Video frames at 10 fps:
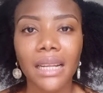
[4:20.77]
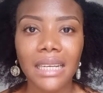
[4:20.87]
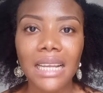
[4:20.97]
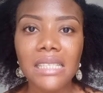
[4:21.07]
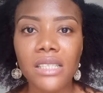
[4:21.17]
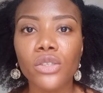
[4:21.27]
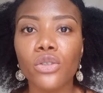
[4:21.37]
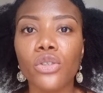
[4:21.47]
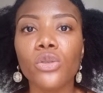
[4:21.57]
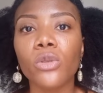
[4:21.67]
And the next thing
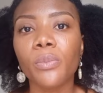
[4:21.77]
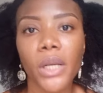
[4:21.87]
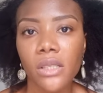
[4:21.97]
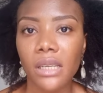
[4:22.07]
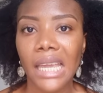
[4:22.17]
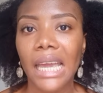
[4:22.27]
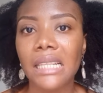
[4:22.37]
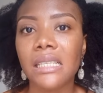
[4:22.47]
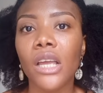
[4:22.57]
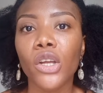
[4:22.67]
to do would be to
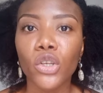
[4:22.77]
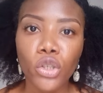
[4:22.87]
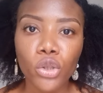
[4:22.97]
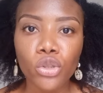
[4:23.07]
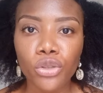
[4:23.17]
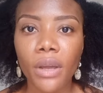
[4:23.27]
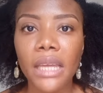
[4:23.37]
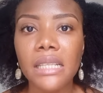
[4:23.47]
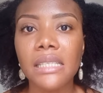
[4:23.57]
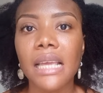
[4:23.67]
get
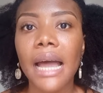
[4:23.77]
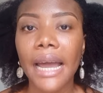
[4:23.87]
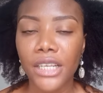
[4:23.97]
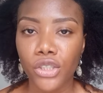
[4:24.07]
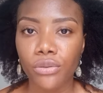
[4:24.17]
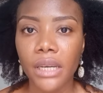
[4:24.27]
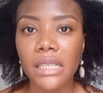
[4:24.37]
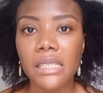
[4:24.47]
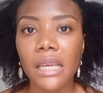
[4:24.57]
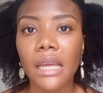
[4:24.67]
nutrient
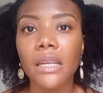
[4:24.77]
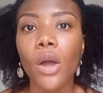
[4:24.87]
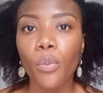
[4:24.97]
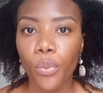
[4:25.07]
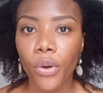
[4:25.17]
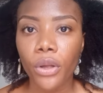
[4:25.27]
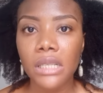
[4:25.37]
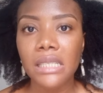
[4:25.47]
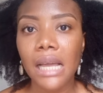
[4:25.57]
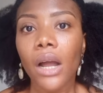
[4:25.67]
hydrating
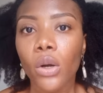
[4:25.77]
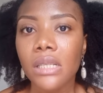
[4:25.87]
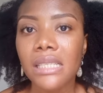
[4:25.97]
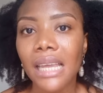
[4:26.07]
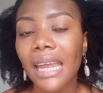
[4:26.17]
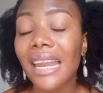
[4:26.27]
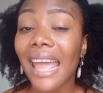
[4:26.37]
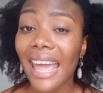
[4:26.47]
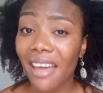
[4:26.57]
products that contain